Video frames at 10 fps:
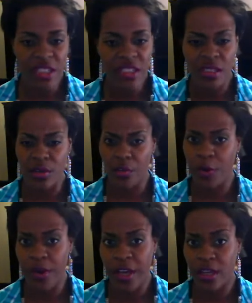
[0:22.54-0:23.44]
just
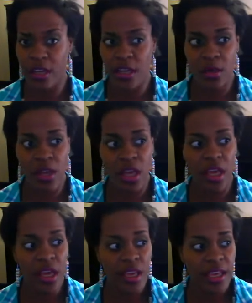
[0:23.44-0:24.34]
goofing around on the internet.
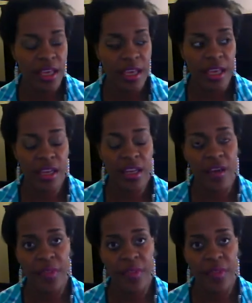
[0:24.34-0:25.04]
And